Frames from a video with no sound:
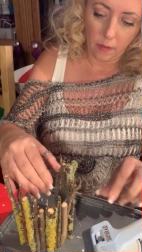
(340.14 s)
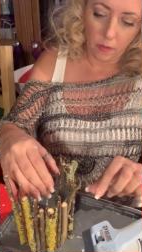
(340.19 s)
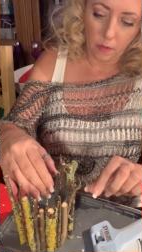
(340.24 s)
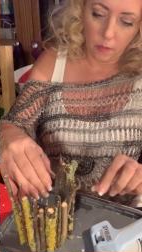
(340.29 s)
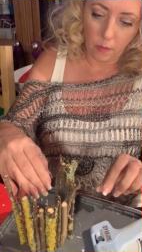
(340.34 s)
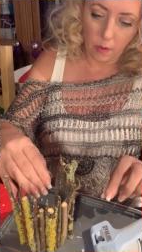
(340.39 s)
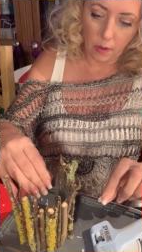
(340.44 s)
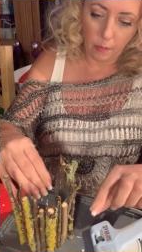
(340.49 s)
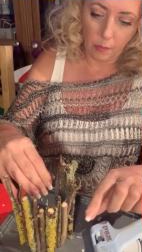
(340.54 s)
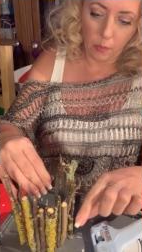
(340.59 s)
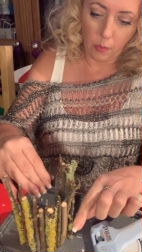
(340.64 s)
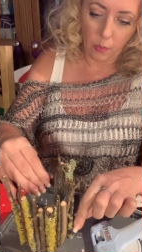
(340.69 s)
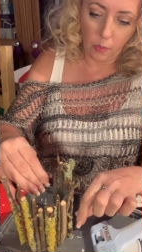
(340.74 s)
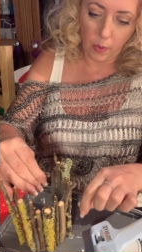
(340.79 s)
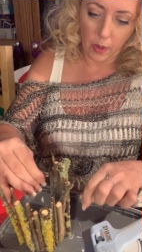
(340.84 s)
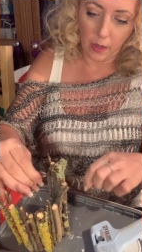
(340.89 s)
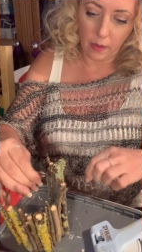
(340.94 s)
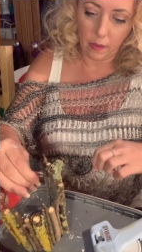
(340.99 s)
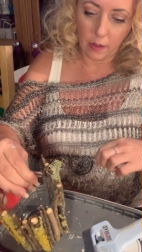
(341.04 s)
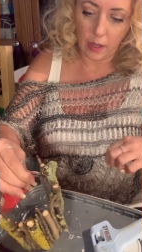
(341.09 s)
So I'm
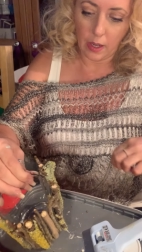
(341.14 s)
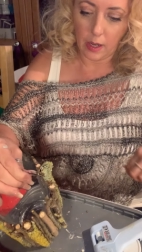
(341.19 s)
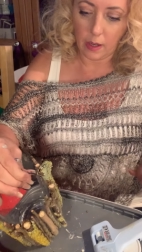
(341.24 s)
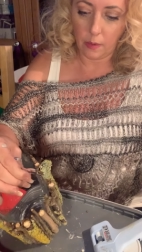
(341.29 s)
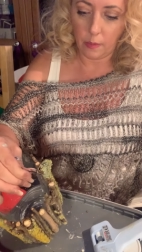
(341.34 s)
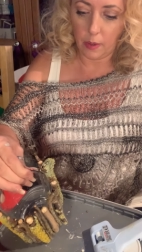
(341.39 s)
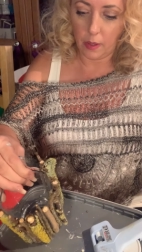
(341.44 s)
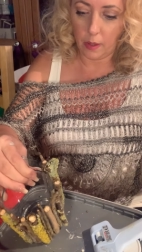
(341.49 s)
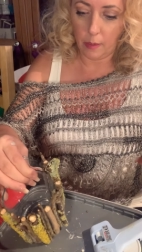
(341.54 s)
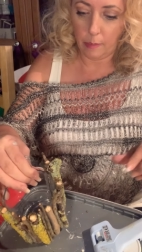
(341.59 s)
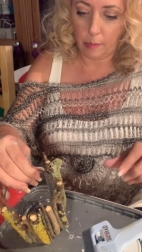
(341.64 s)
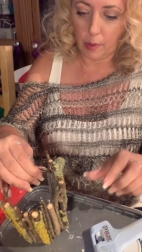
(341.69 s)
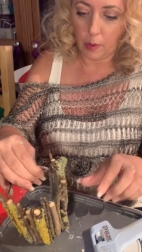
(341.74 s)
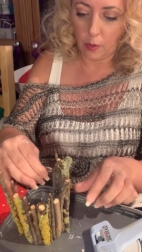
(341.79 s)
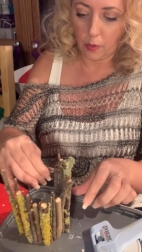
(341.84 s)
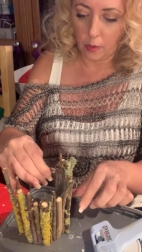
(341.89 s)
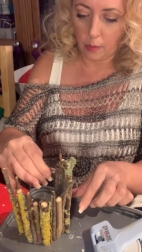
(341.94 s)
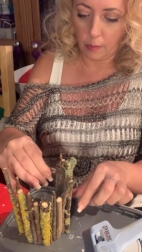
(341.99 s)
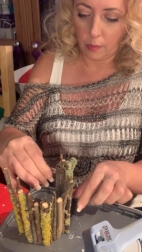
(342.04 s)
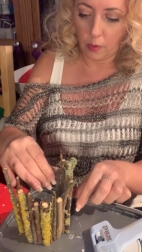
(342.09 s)
always glad when the
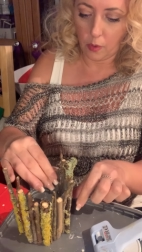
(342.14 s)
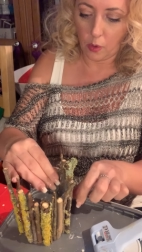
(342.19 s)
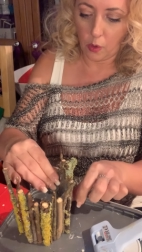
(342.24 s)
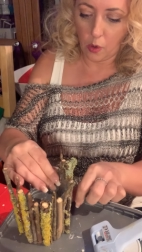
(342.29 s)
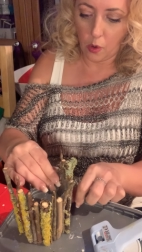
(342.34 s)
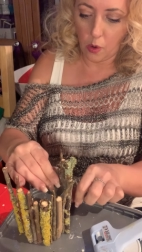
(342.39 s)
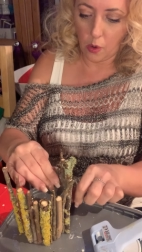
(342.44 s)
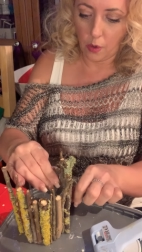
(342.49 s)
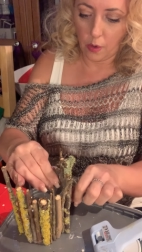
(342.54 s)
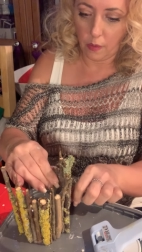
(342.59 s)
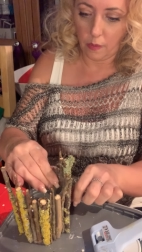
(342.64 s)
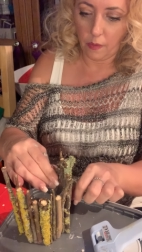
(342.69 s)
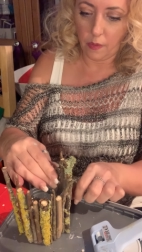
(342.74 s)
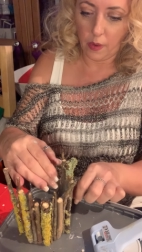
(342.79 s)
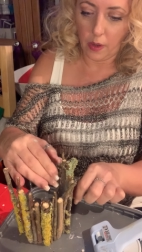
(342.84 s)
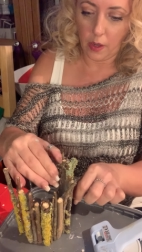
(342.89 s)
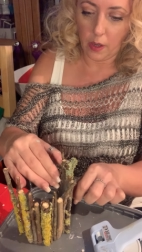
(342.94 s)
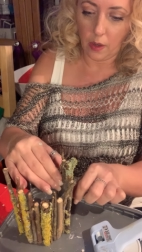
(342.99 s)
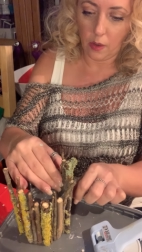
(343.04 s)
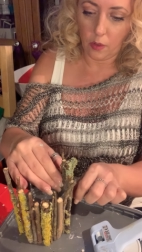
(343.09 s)
blossom's gone and
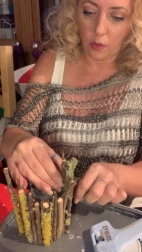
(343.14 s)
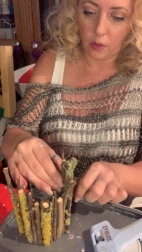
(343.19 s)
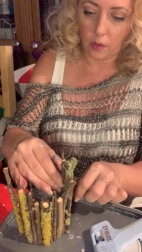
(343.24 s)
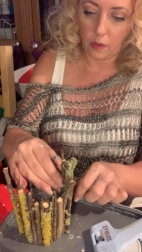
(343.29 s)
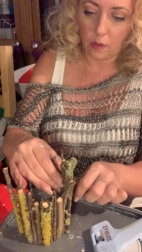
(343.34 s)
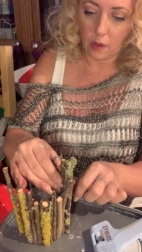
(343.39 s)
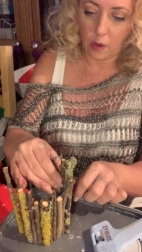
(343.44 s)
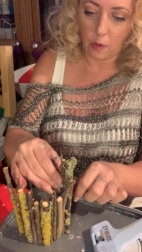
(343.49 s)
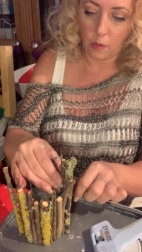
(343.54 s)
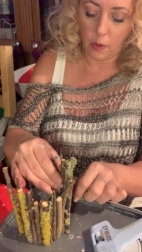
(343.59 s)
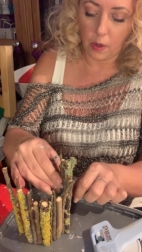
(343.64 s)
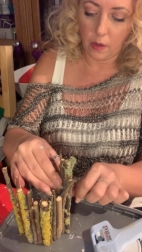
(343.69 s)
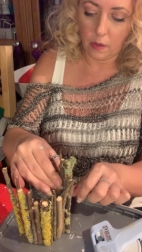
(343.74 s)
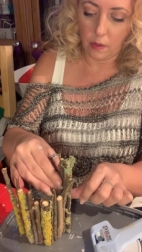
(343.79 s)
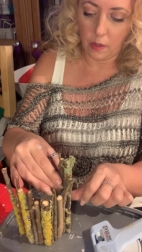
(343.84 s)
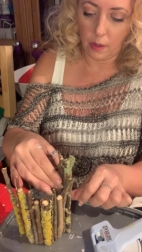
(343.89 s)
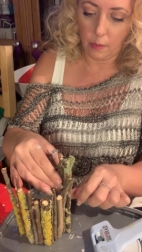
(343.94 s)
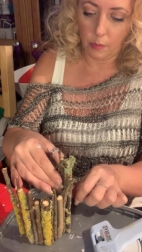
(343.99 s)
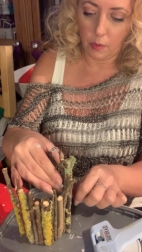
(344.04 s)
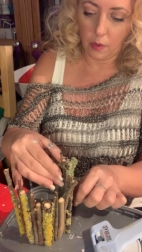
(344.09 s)
finished, because that always
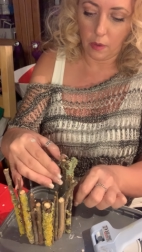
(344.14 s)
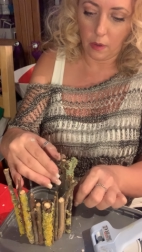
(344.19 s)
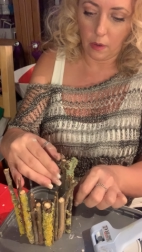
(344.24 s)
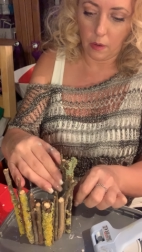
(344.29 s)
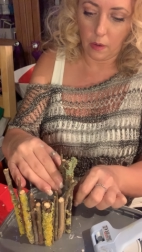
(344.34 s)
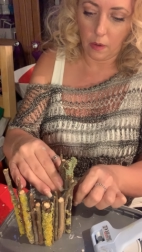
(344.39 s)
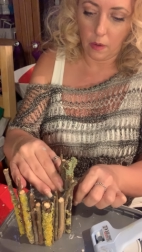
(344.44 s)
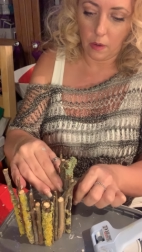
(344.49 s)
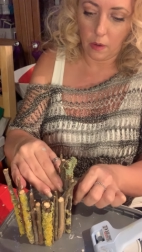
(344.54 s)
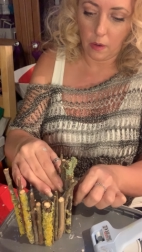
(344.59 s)
seems to